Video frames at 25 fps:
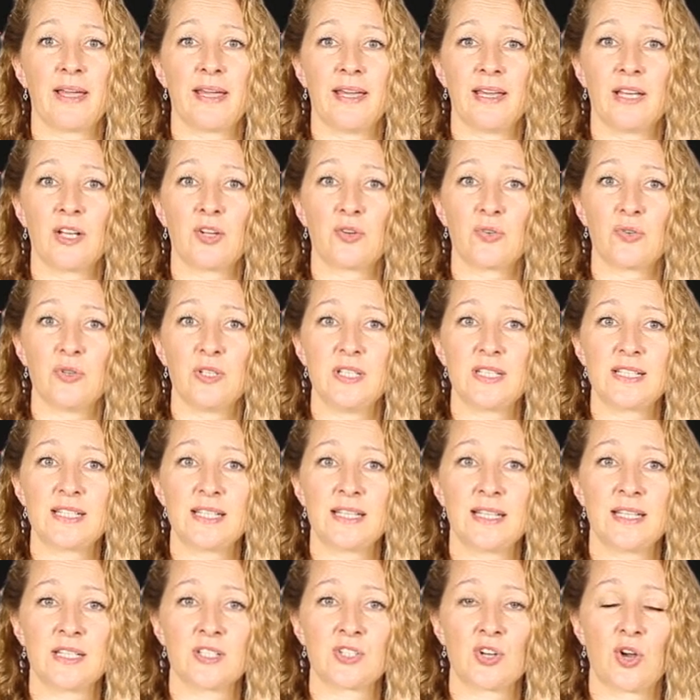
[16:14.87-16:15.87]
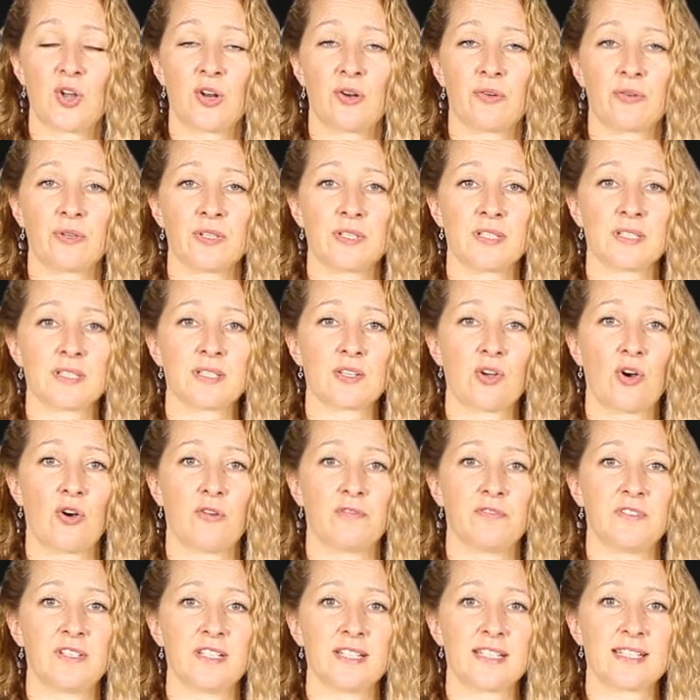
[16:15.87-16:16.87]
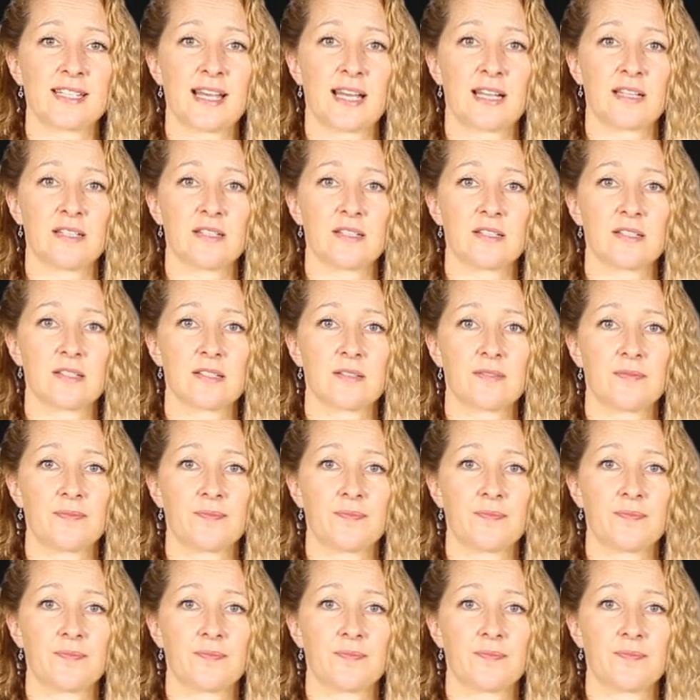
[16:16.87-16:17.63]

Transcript: increasing intolerance of dissent.